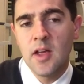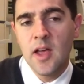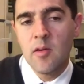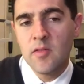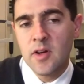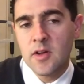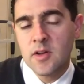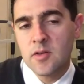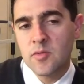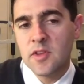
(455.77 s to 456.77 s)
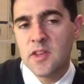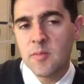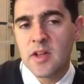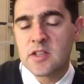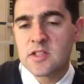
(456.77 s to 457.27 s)
However, when you think
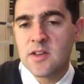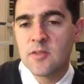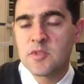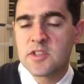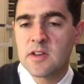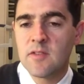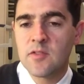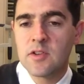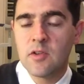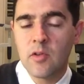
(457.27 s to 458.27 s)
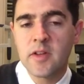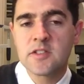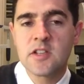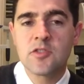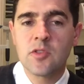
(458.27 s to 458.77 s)
about 70% of all our
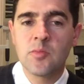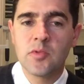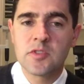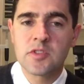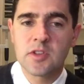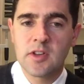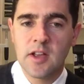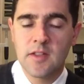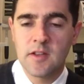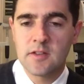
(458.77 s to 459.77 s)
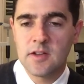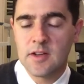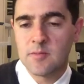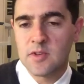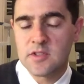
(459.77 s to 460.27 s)
sensory inputs, that
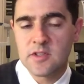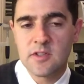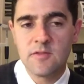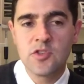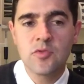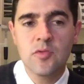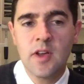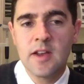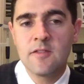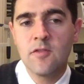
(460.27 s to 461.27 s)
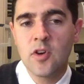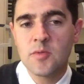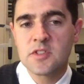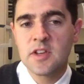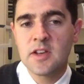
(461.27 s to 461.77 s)
is visual, and
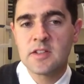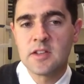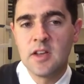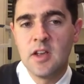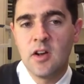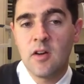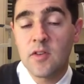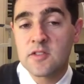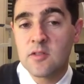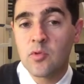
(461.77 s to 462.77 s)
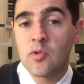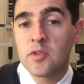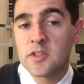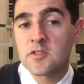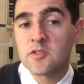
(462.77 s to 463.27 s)
40% of our cerebral
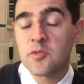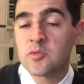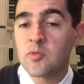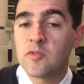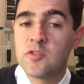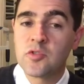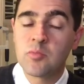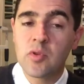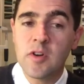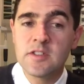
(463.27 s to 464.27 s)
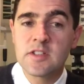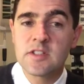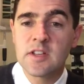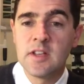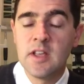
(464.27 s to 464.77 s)
cortex is responsible for visual
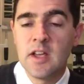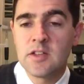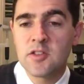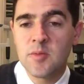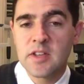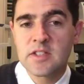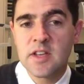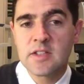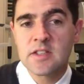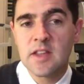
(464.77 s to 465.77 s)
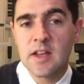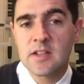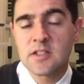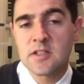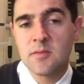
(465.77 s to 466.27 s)
processing, it sort of makes sense that